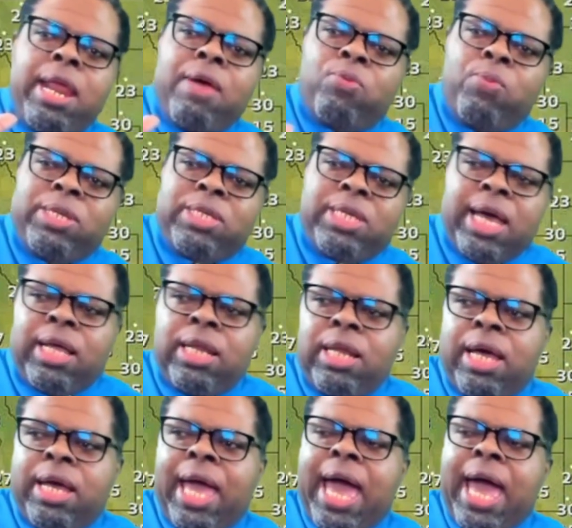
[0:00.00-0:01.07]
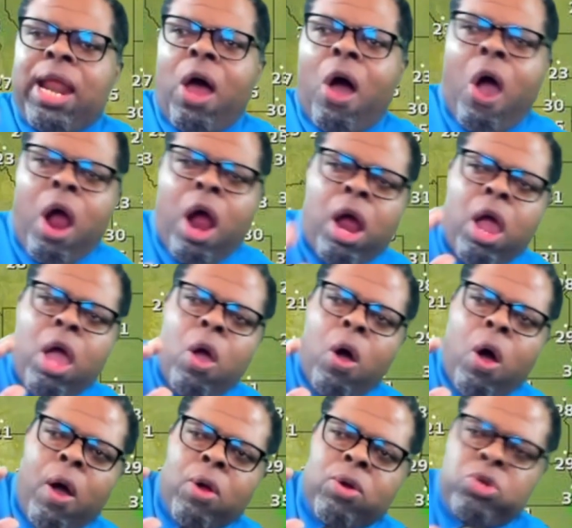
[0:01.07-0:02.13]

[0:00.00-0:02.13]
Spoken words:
if we take a look at our